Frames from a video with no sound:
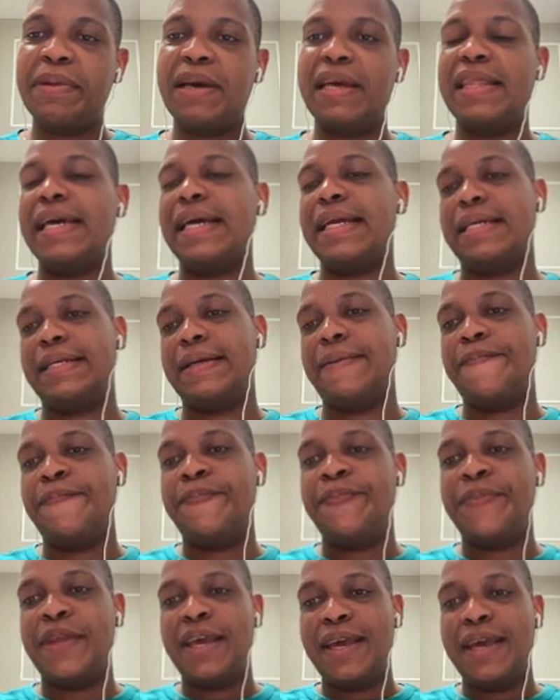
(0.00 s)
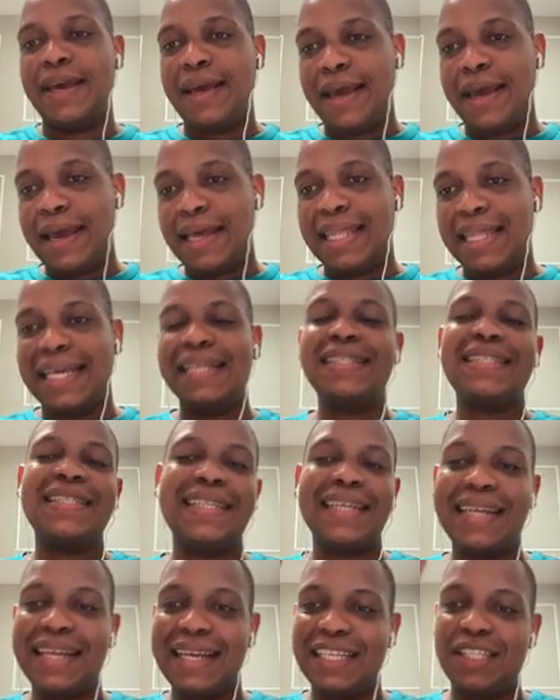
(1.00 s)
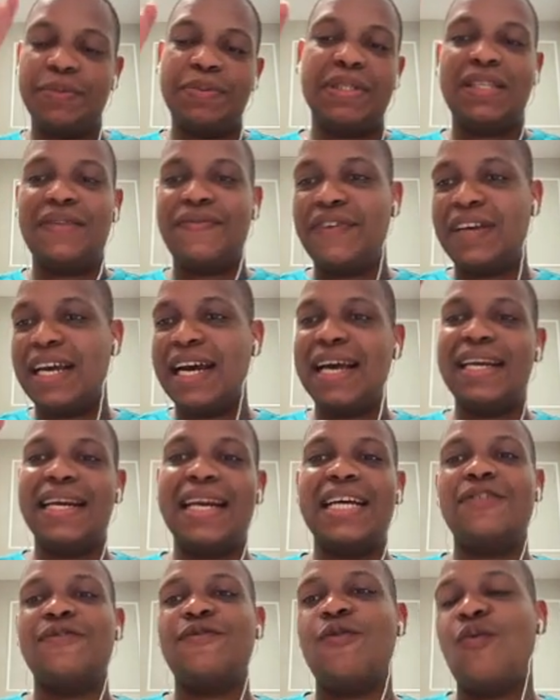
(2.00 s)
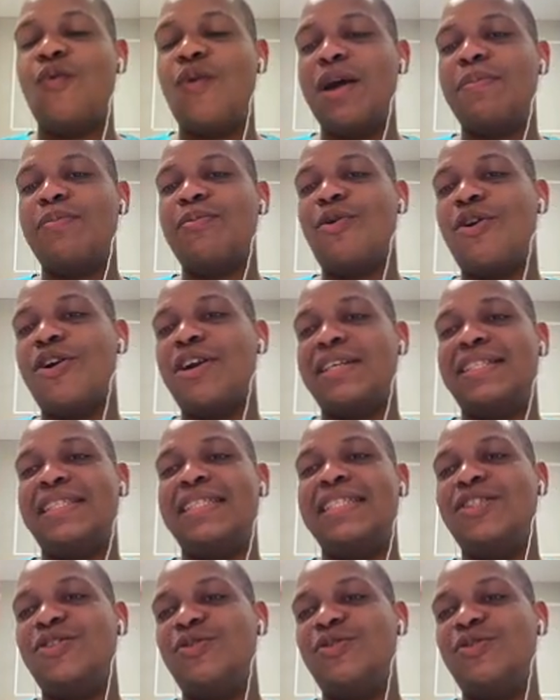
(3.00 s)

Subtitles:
that? The internet has specific guidelines for what products need to